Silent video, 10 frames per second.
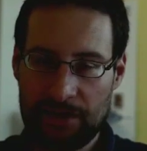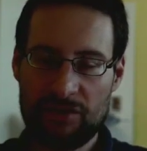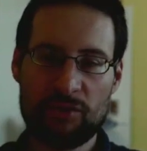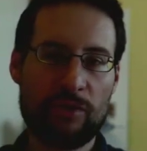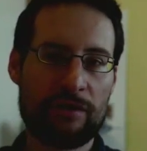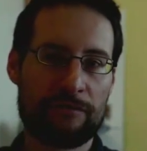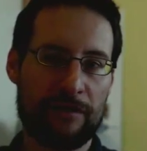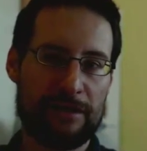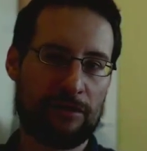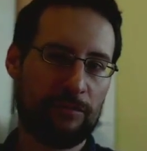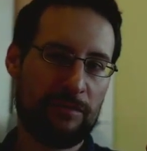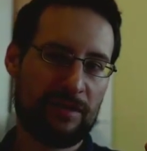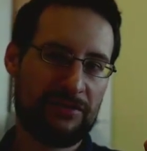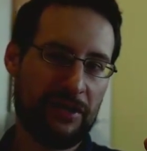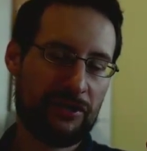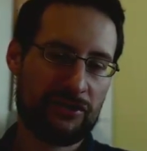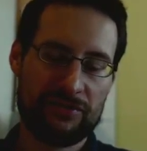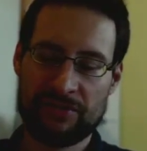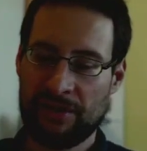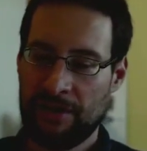doing final
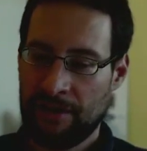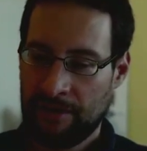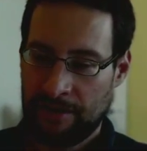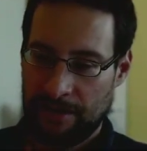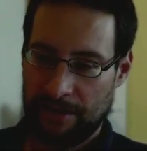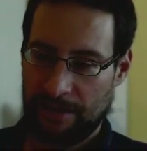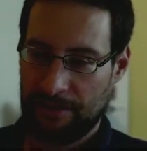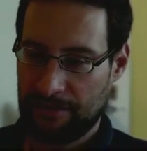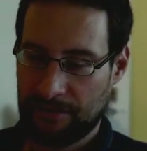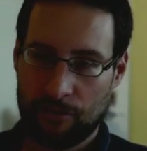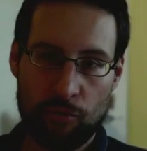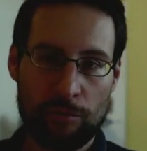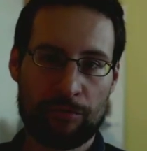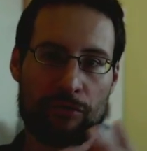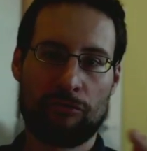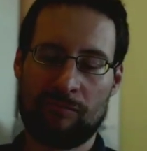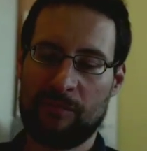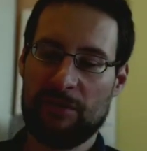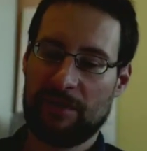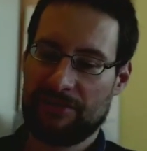optimizations and whole program
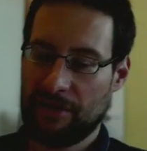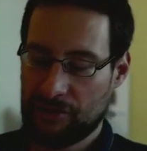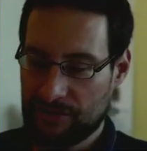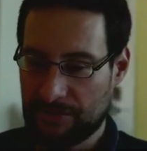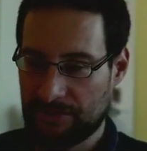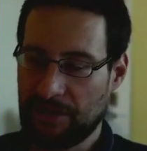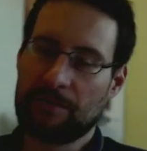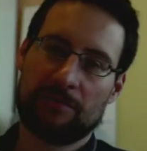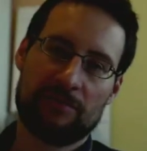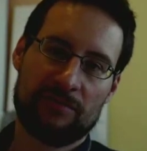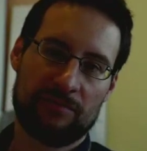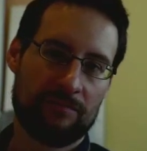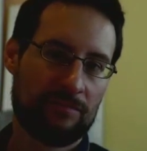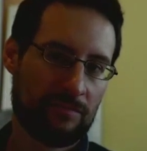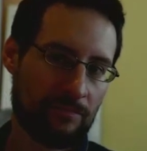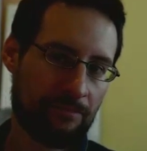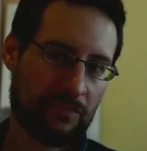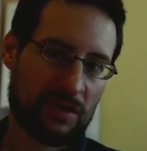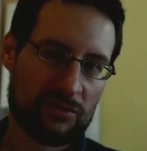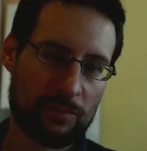optimizations that
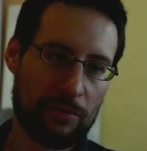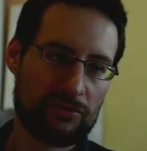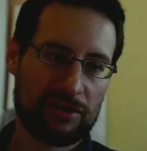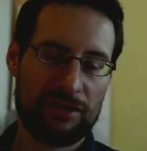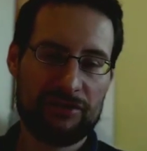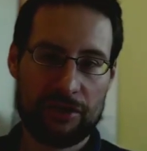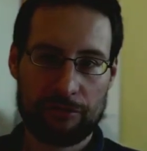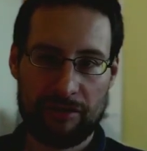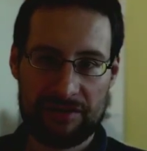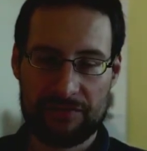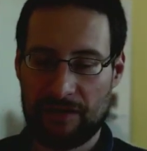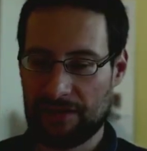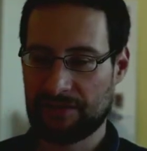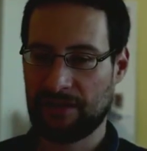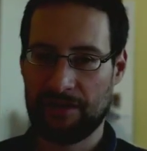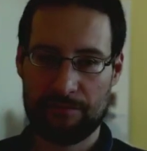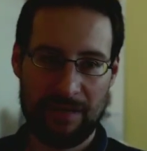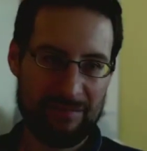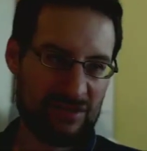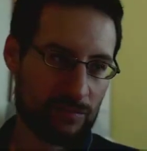supposedly generates faster and
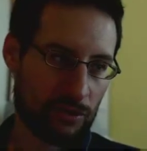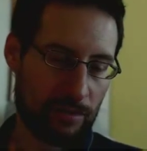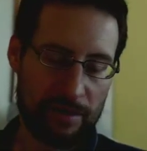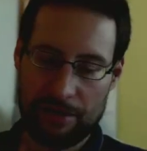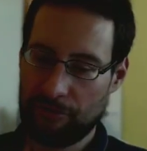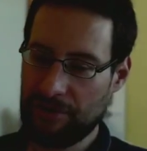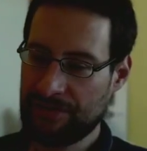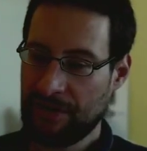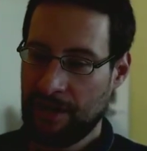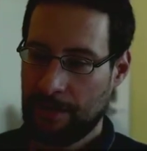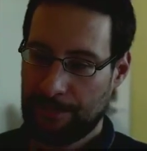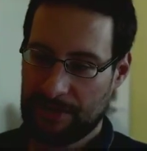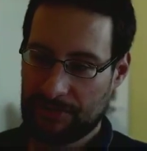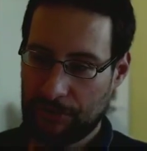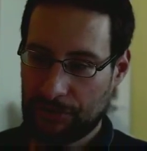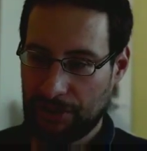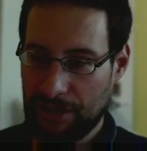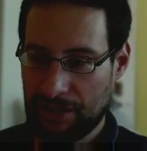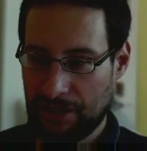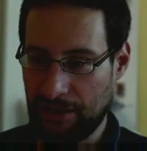maybe smaller binaries, but
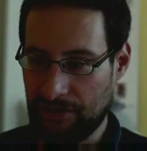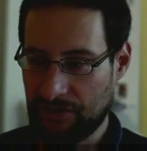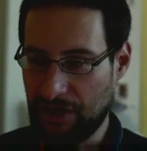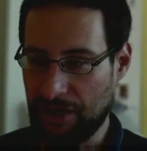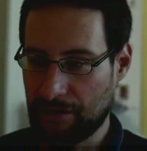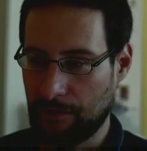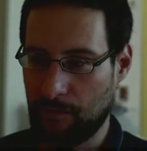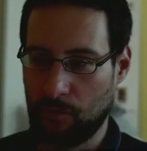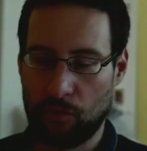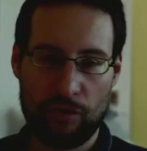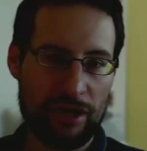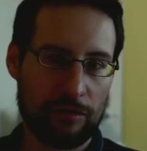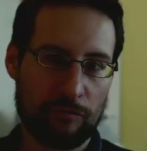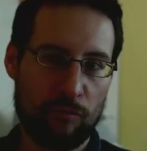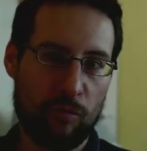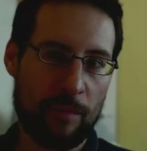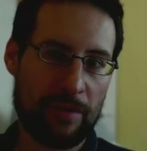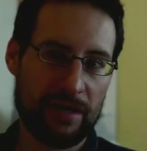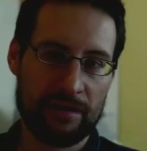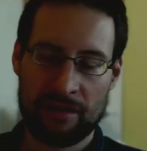certainly can take a real
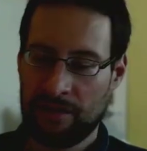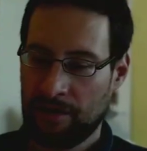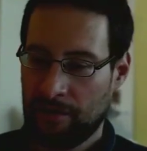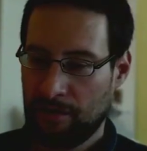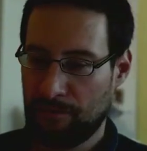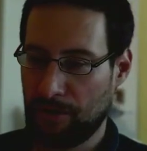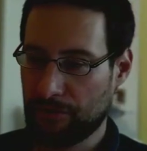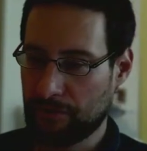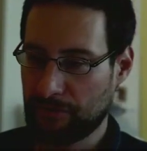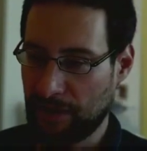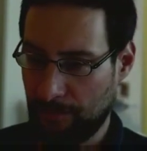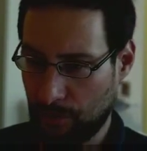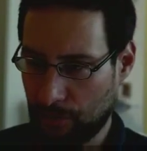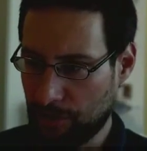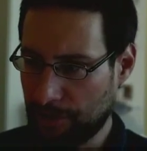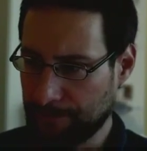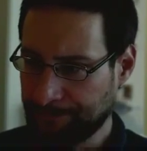whopping amount of time longer.